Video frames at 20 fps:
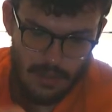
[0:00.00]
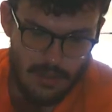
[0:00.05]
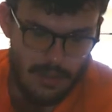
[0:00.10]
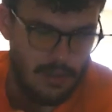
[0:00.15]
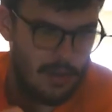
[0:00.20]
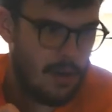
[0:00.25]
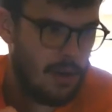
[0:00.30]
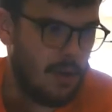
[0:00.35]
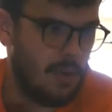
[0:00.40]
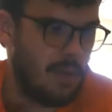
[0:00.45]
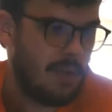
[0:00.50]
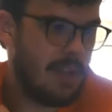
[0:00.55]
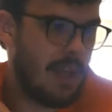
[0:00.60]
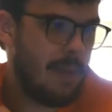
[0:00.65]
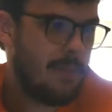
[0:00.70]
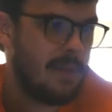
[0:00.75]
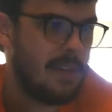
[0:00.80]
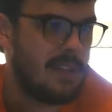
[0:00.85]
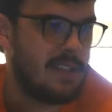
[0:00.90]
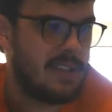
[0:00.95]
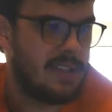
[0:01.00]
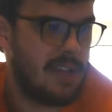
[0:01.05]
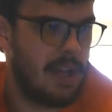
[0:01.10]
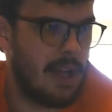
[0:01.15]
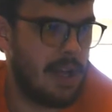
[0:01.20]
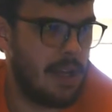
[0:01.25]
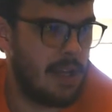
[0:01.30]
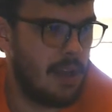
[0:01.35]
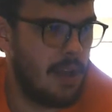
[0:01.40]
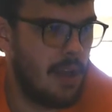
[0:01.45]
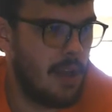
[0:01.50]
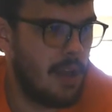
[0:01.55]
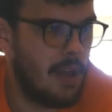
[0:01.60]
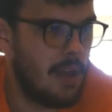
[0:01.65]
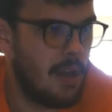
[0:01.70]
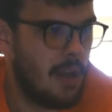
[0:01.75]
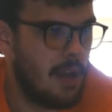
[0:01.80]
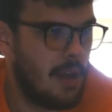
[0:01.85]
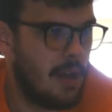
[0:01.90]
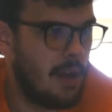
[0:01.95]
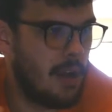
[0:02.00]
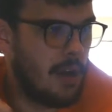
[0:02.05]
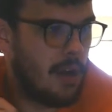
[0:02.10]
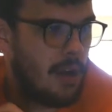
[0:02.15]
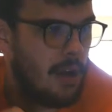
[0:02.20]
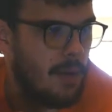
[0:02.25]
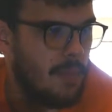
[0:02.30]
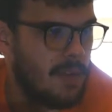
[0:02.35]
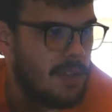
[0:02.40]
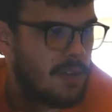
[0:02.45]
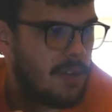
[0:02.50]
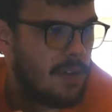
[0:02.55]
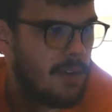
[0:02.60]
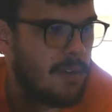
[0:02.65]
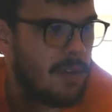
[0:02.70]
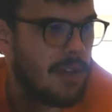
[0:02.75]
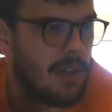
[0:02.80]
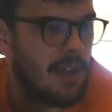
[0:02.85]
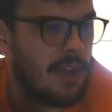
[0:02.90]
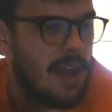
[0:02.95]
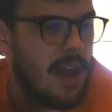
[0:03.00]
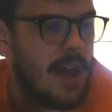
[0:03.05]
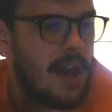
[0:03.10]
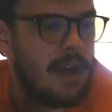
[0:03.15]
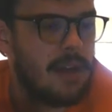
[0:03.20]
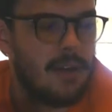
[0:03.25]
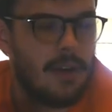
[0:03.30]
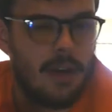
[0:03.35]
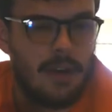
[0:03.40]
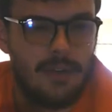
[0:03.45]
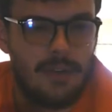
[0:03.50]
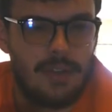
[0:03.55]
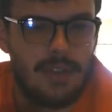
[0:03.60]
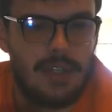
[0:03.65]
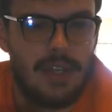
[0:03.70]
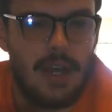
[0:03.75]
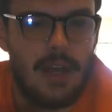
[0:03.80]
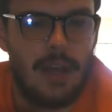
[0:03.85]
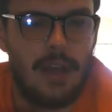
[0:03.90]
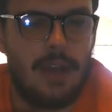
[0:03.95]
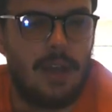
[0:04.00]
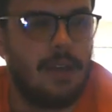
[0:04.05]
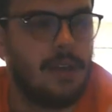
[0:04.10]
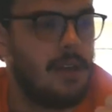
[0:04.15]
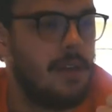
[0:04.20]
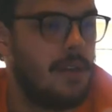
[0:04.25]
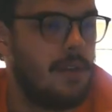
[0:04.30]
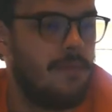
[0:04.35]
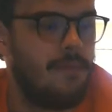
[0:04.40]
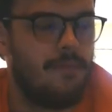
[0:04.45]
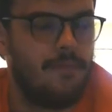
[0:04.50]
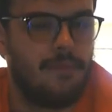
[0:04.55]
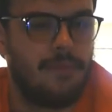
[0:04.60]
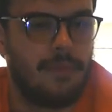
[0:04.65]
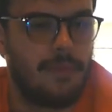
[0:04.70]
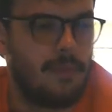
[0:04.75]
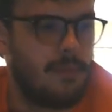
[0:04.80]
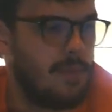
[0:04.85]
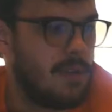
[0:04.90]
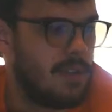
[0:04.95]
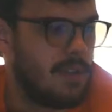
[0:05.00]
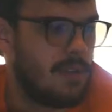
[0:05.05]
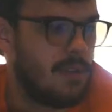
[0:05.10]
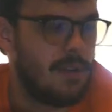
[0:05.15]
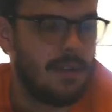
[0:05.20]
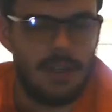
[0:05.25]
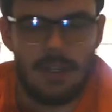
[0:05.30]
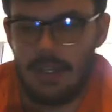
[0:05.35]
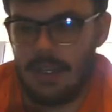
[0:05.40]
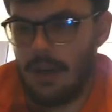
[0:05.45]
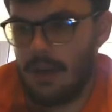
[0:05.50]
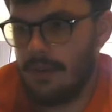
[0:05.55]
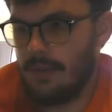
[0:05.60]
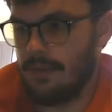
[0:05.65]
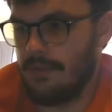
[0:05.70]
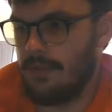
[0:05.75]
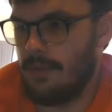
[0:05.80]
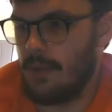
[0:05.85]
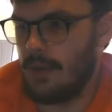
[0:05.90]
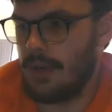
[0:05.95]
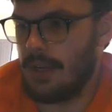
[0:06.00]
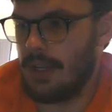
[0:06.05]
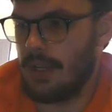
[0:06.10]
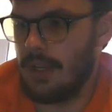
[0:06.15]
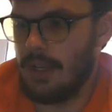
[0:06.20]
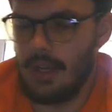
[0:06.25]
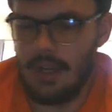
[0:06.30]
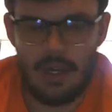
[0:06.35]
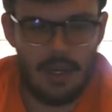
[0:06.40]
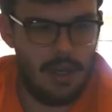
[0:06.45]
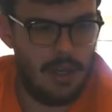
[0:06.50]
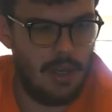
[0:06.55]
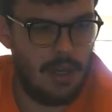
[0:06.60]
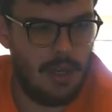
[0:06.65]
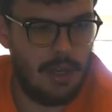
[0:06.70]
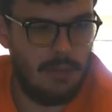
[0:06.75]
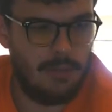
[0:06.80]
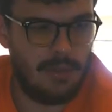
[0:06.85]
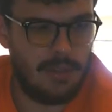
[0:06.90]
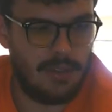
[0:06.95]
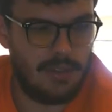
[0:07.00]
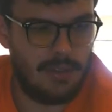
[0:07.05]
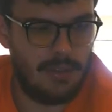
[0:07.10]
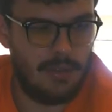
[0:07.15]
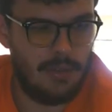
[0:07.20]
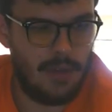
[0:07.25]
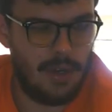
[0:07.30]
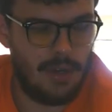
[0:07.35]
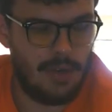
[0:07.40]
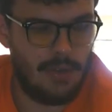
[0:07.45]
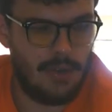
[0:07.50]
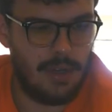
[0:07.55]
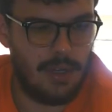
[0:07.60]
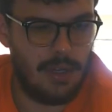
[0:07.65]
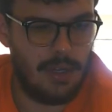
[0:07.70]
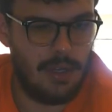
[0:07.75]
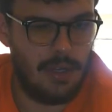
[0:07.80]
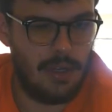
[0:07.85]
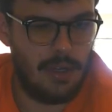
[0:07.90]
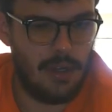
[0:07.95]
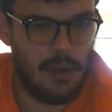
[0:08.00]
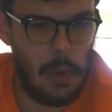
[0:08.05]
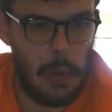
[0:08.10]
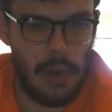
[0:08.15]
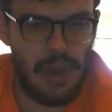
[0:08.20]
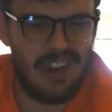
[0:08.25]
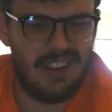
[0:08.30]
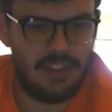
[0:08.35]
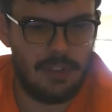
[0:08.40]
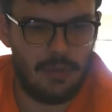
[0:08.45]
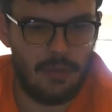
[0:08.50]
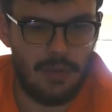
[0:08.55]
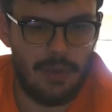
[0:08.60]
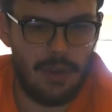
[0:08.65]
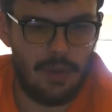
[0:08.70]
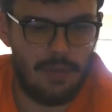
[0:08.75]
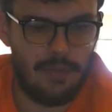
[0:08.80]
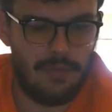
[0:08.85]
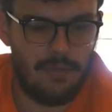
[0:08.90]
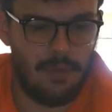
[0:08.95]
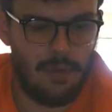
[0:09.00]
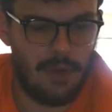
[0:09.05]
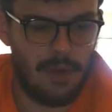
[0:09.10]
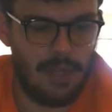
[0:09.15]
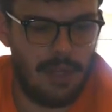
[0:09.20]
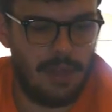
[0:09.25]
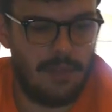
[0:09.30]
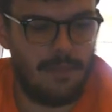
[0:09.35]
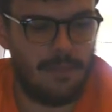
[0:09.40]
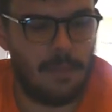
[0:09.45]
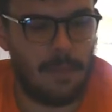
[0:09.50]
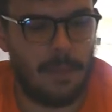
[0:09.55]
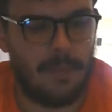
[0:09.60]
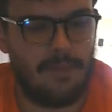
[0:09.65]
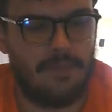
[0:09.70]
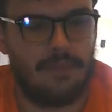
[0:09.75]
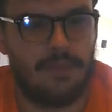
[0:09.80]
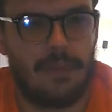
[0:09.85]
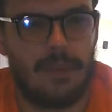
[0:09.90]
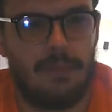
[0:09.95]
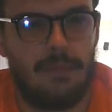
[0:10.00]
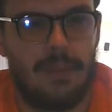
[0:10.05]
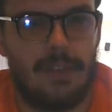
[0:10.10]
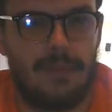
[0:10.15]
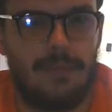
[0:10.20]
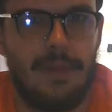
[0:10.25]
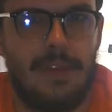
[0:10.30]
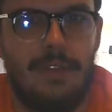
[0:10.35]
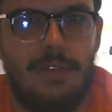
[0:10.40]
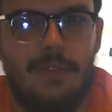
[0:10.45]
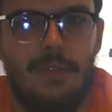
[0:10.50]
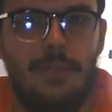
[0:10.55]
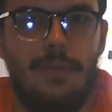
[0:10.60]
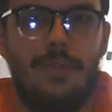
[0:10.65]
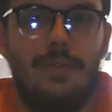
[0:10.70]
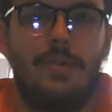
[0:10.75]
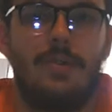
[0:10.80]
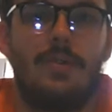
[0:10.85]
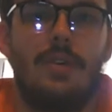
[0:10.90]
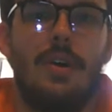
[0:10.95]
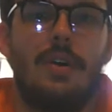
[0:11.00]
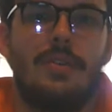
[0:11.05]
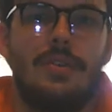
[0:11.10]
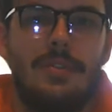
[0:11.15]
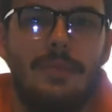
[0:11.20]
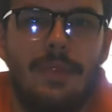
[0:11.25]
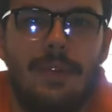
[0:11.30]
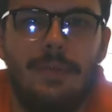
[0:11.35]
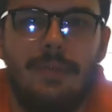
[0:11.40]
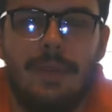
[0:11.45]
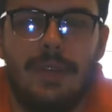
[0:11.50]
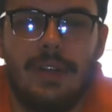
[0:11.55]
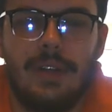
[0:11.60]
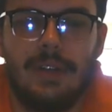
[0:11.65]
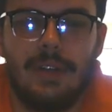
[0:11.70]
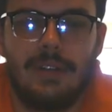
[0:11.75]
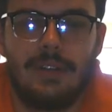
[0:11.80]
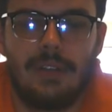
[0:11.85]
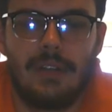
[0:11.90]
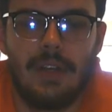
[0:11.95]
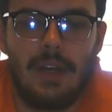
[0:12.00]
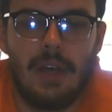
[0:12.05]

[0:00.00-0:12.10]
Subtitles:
So with that being said, a serving of that, 110 plus 30, 140, plus 200, plus 340, plus my 2 glucosamine pills,